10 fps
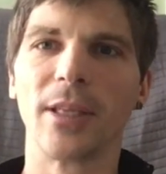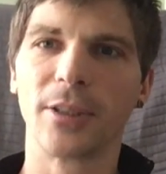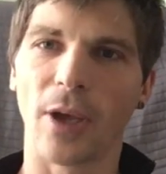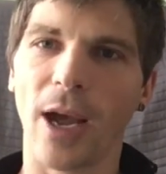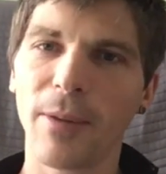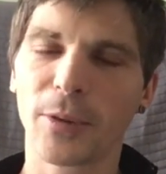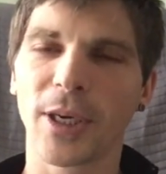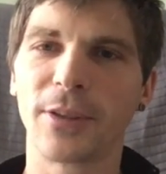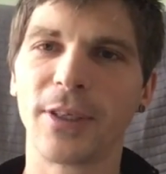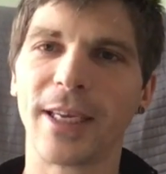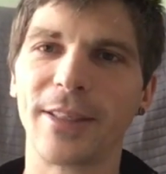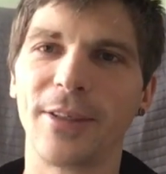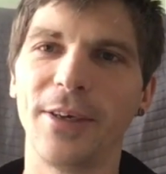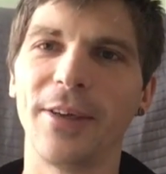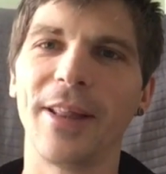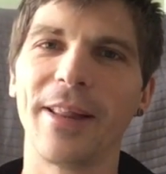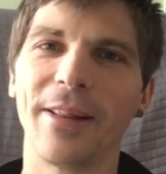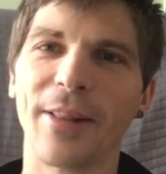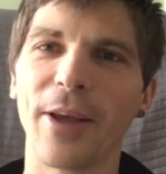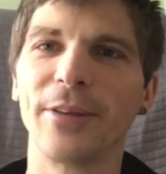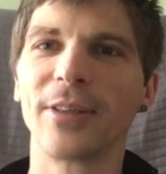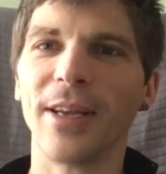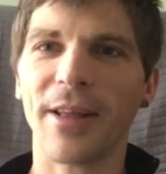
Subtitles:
So I'm trying to get to those